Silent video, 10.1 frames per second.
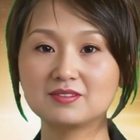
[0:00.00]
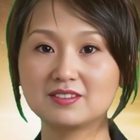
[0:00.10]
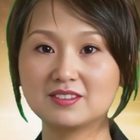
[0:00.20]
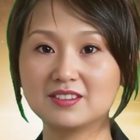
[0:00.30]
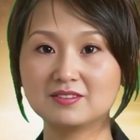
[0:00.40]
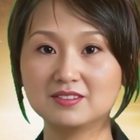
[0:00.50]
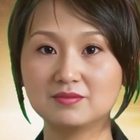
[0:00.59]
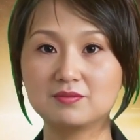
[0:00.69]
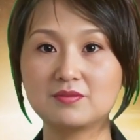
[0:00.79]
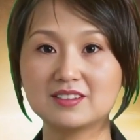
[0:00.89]

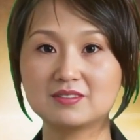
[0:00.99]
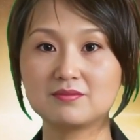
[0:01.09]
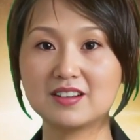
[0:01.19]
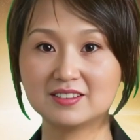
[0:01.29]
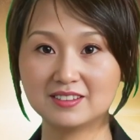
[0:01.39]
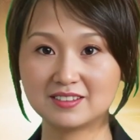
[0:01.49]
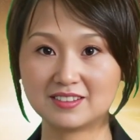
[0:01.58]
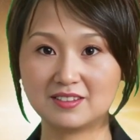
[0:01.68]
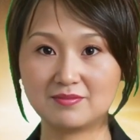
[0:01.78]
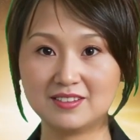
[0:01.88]
Additionally, on April
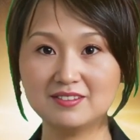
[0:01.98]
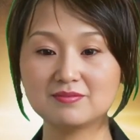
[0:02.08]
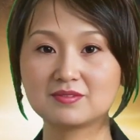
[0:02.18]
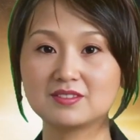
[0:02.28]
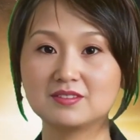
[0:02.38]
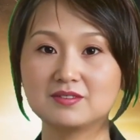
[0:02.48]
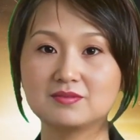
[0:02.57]
22,